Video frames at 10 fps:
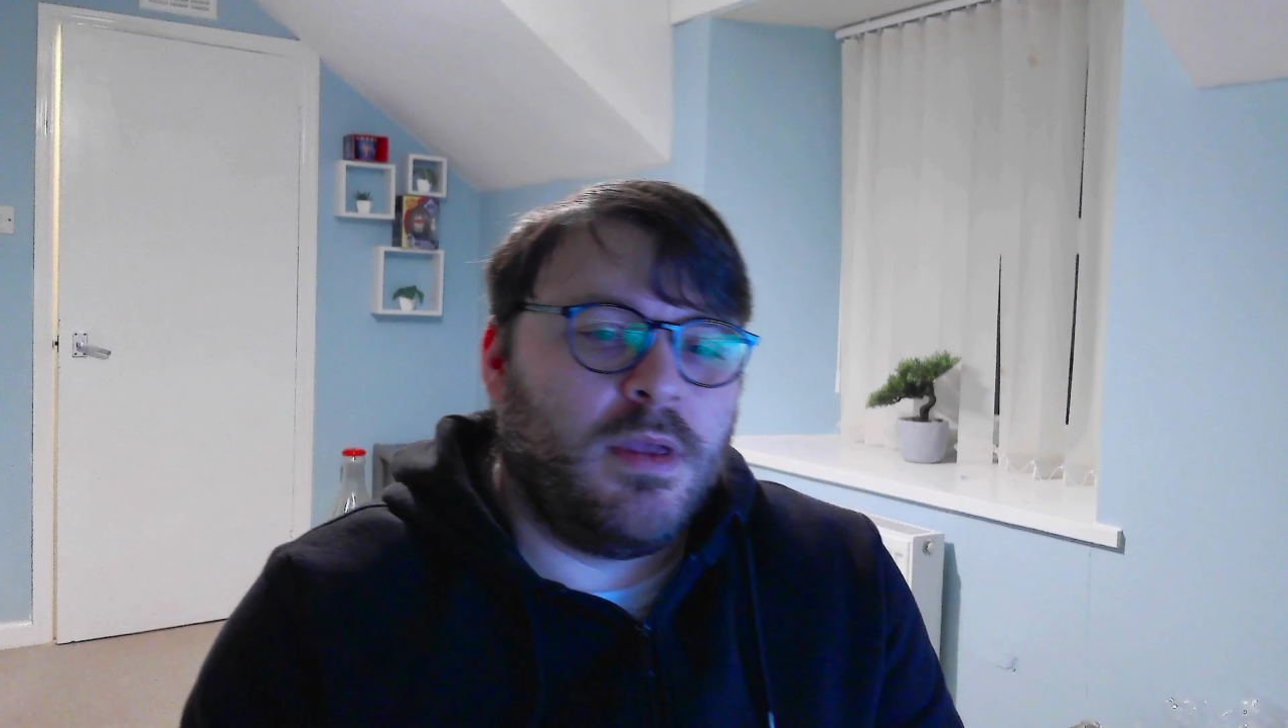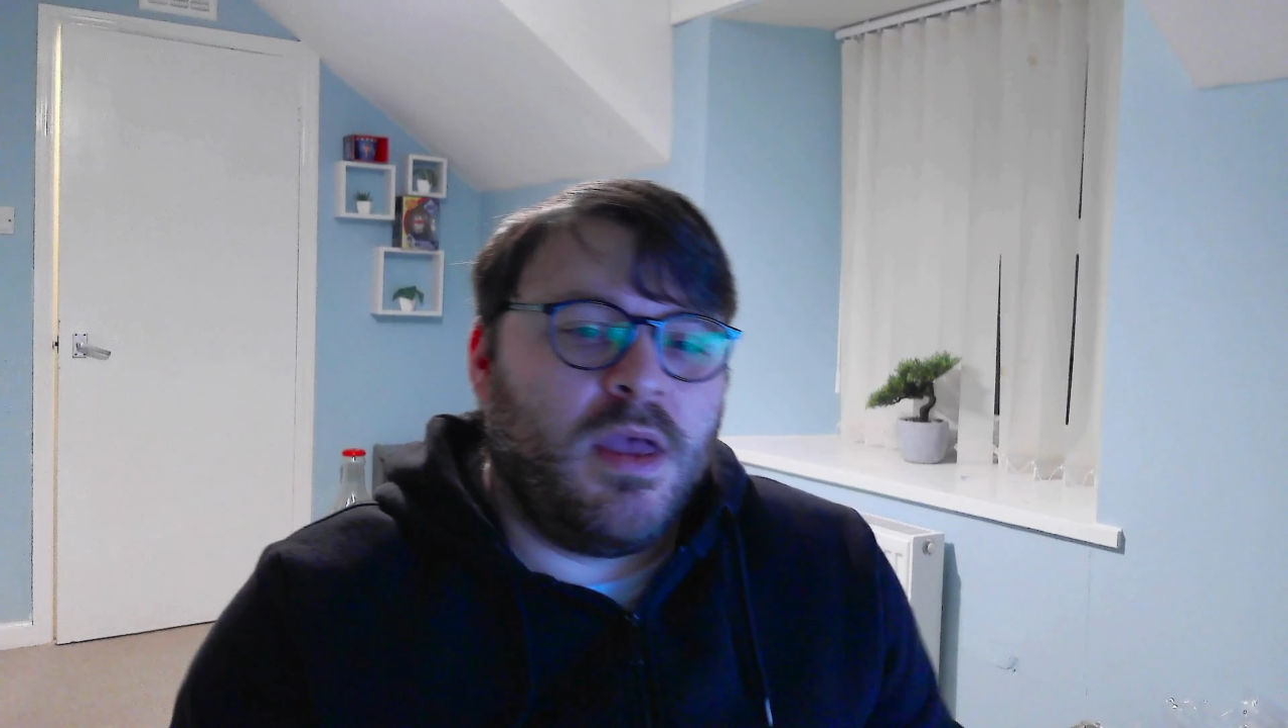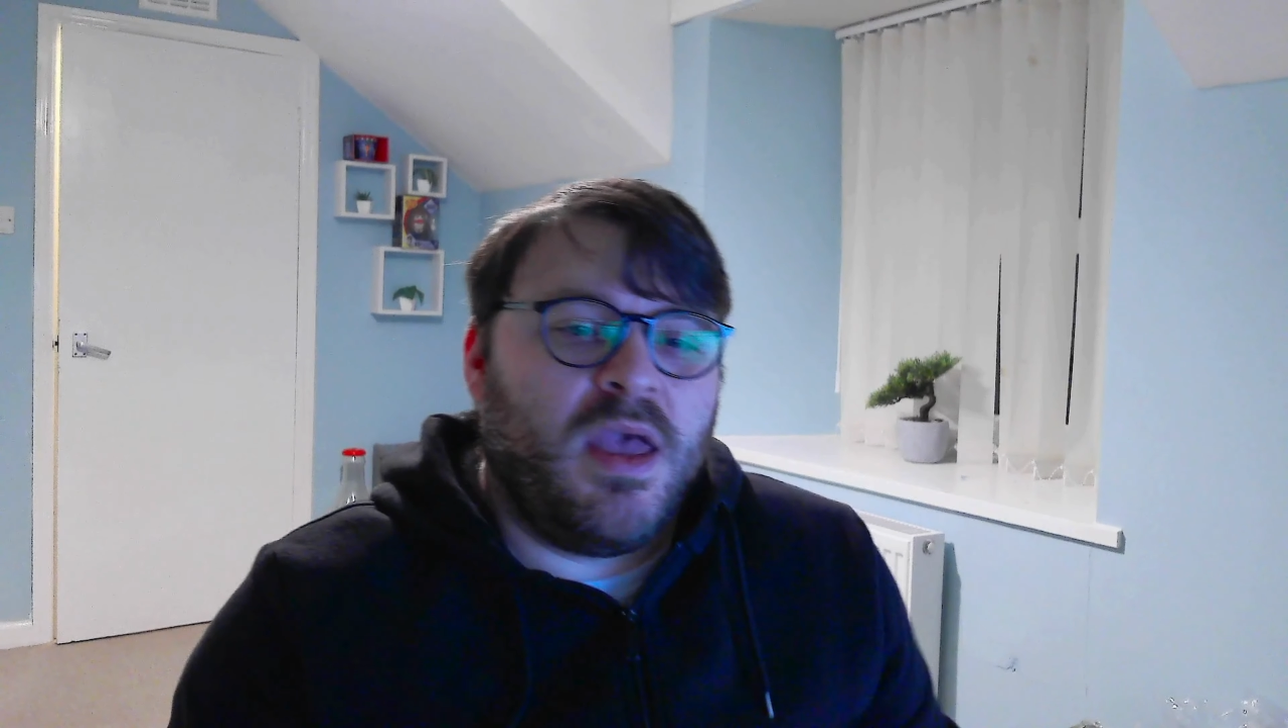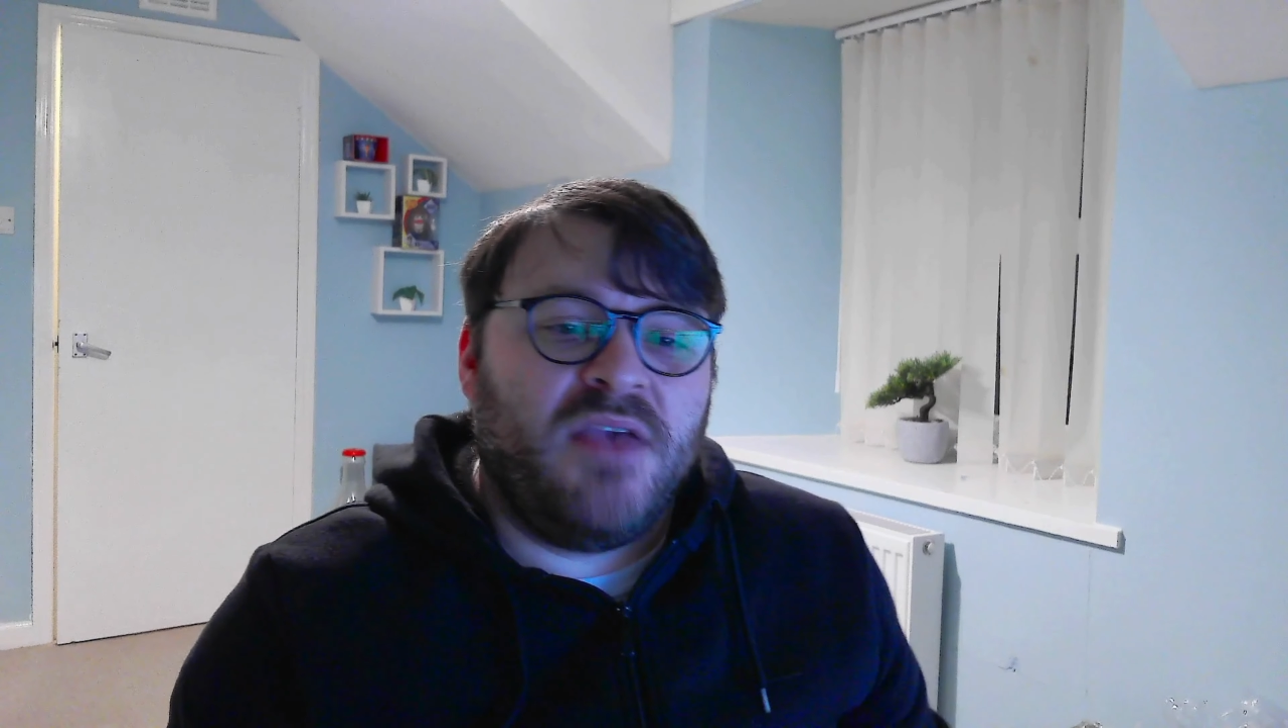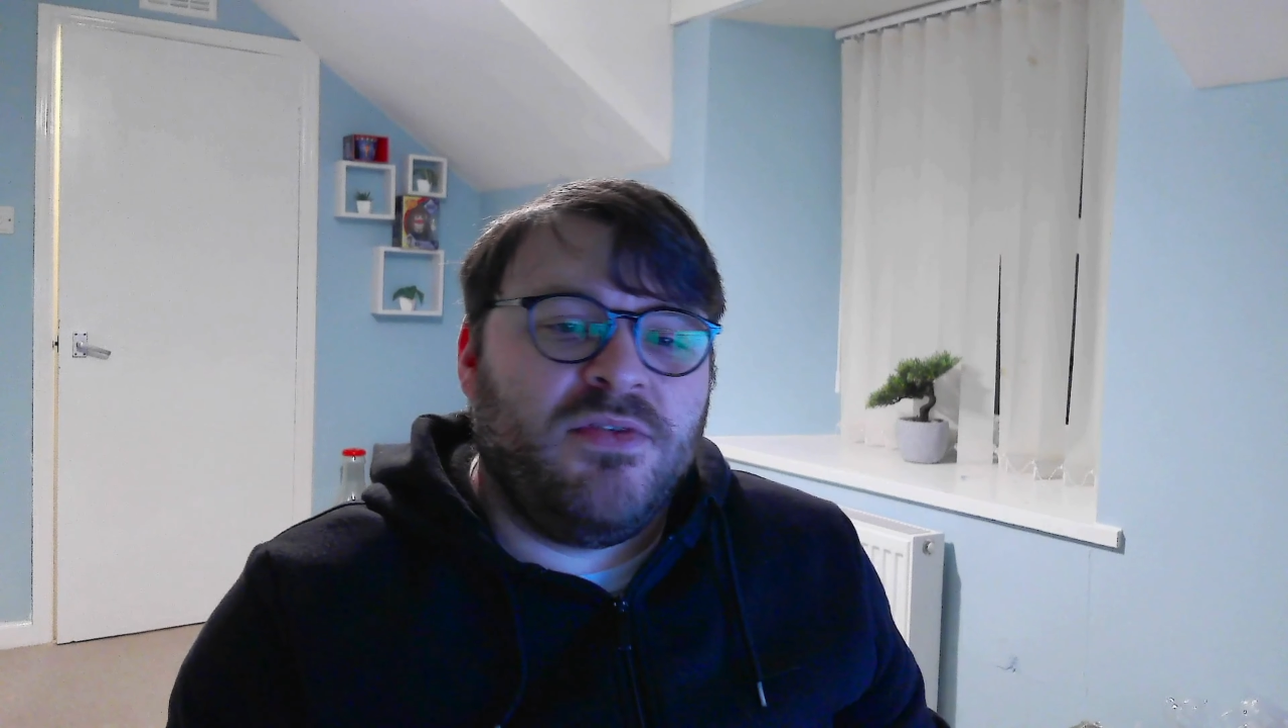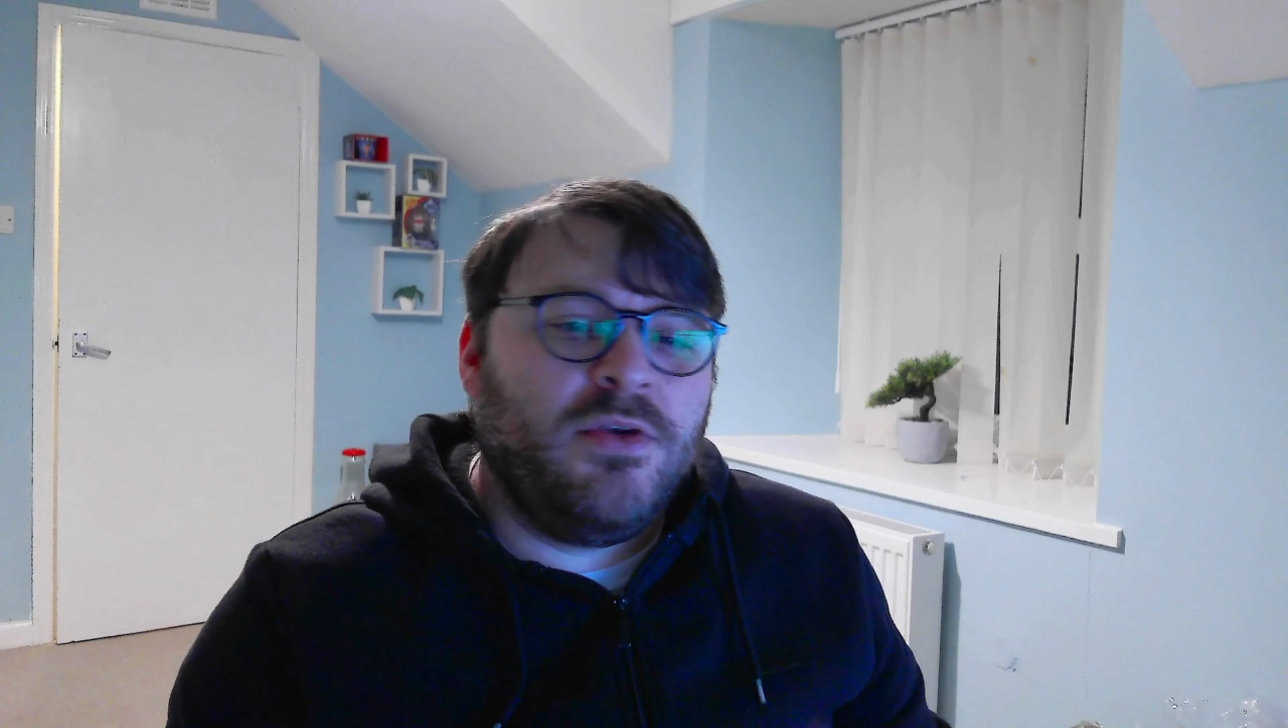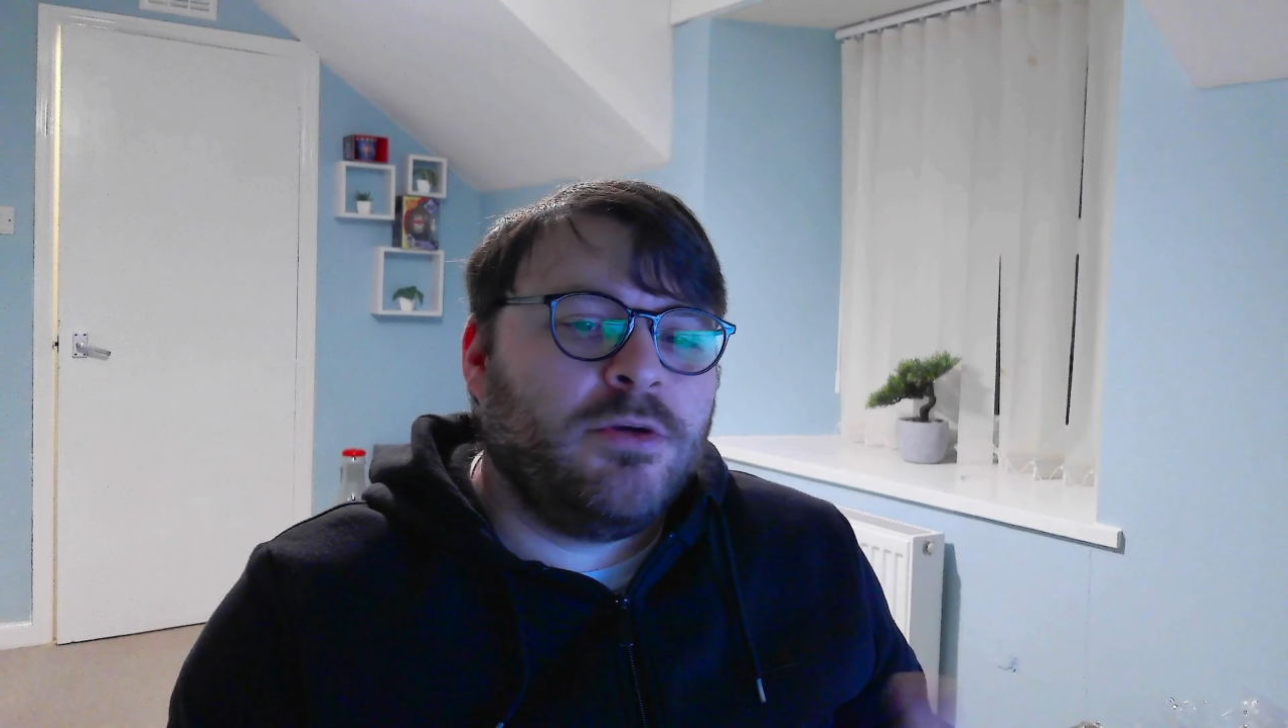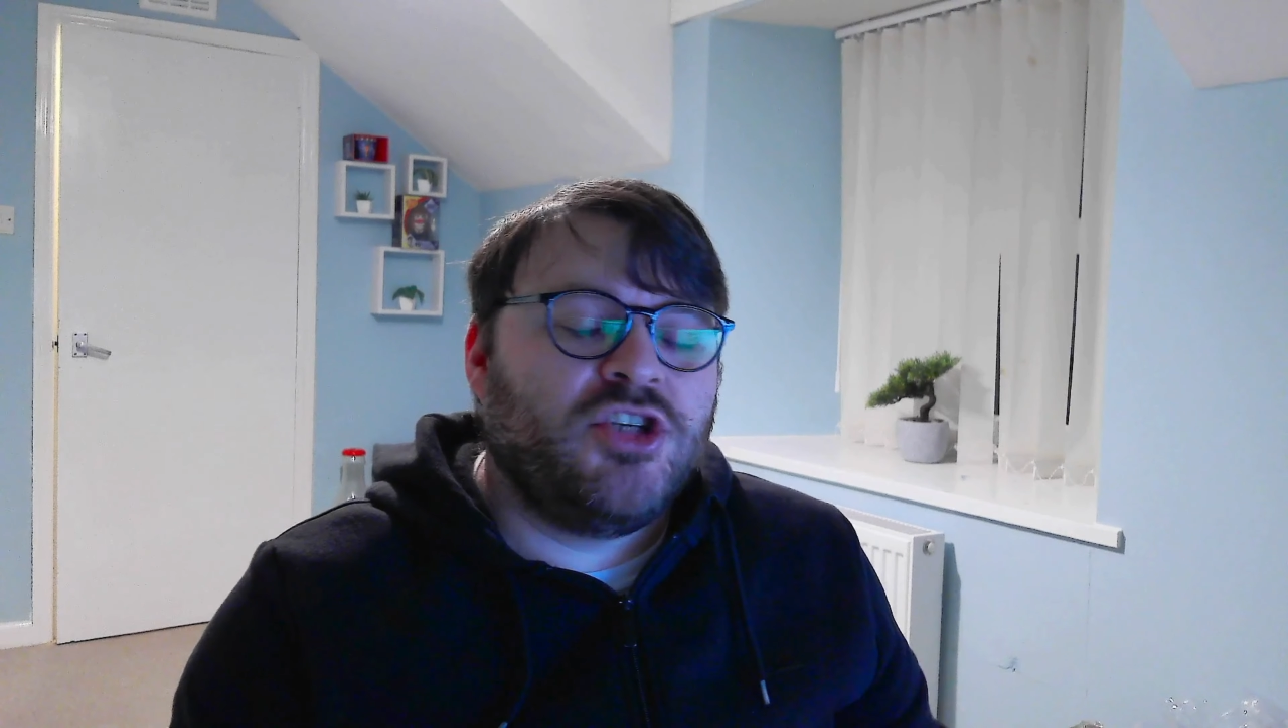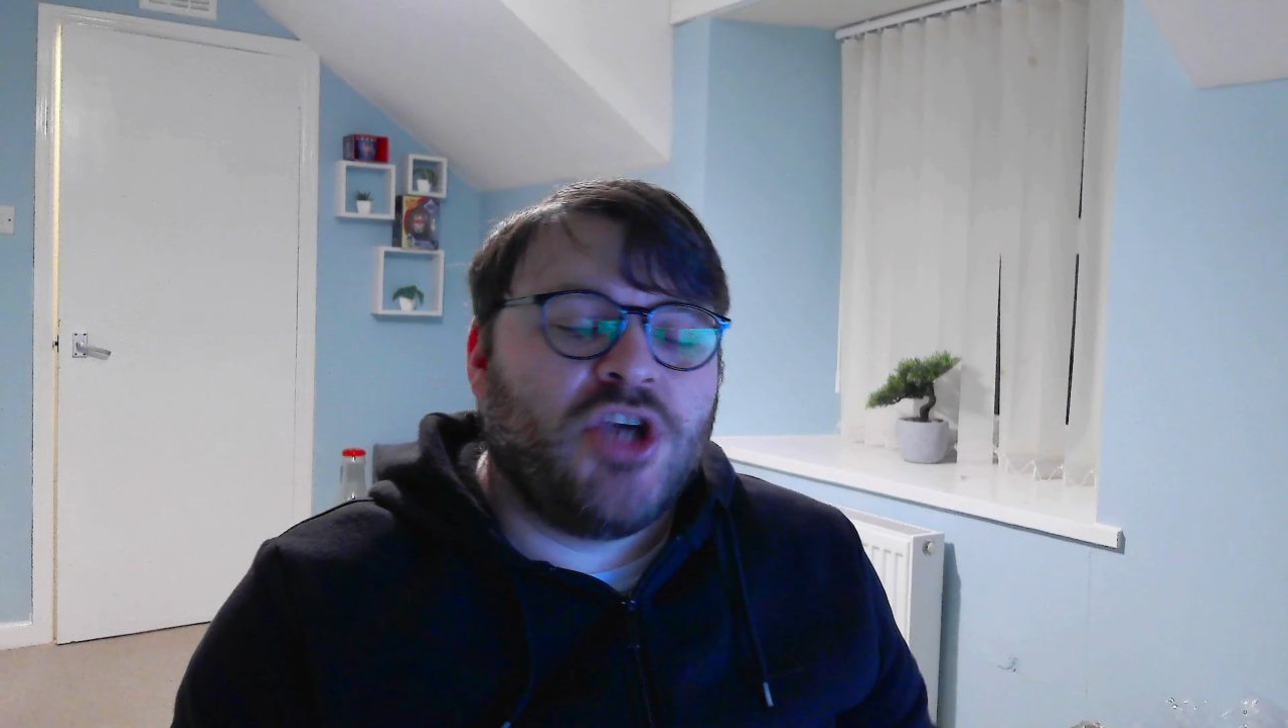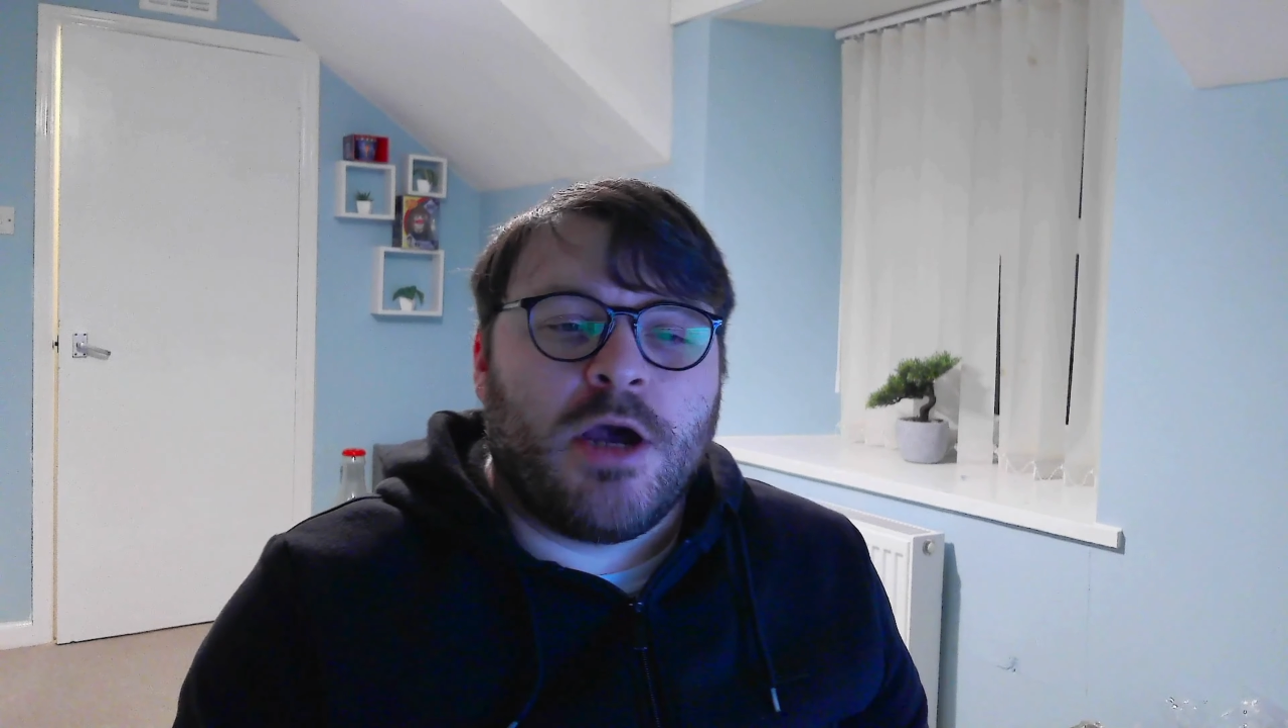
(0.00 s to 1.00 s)
If you're a
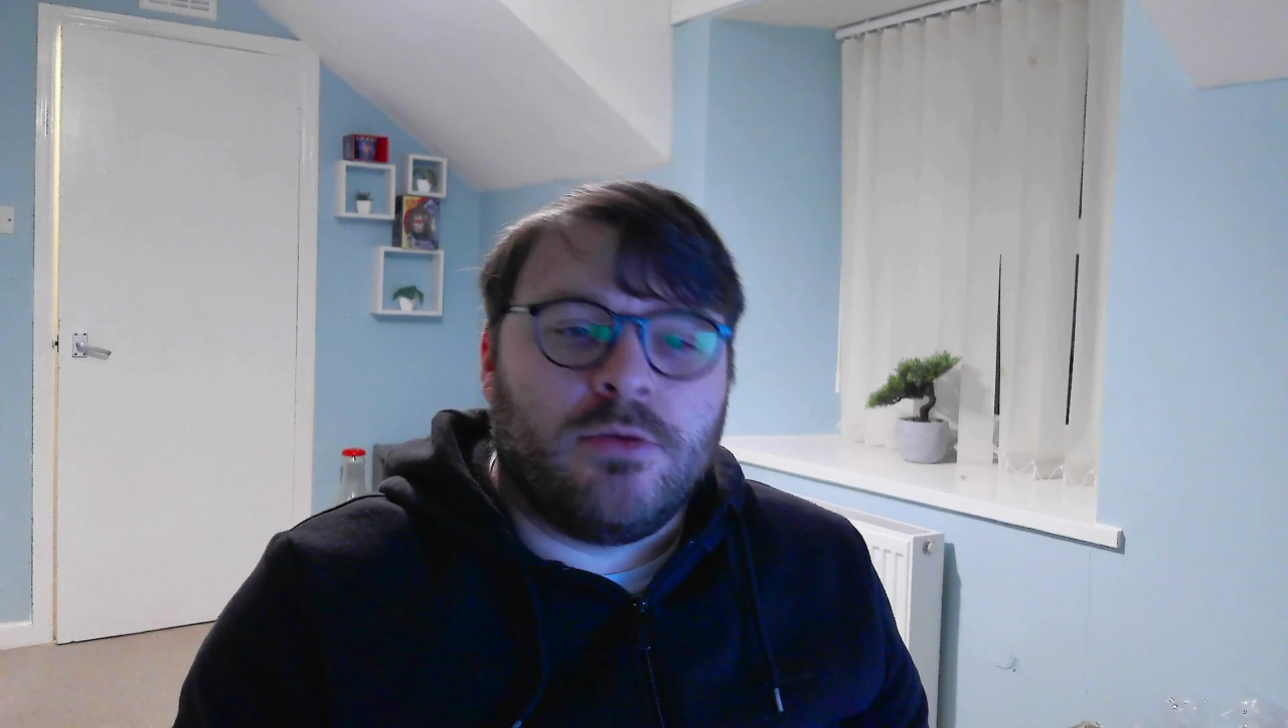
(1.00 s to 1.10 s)
child